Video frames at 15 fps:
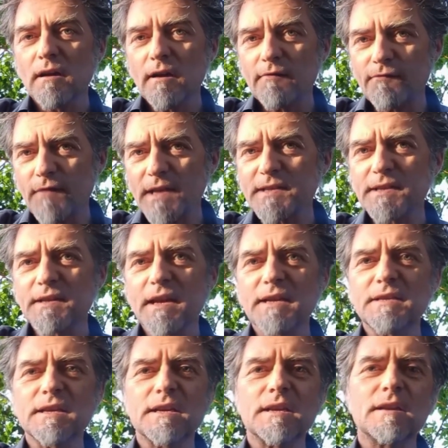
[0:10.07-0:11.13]
a
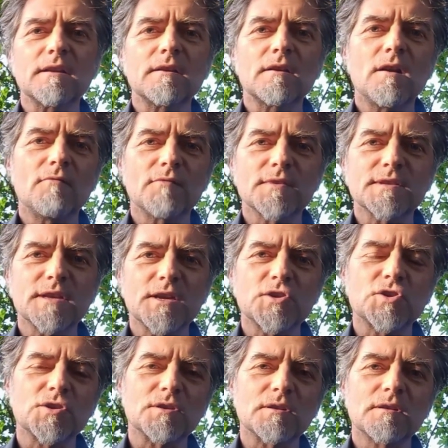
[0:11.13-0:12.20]
fascinating
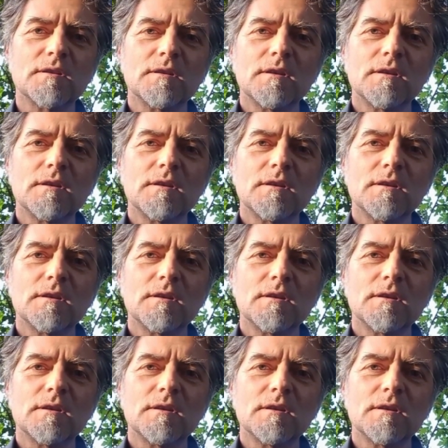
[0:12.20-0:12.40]
conversation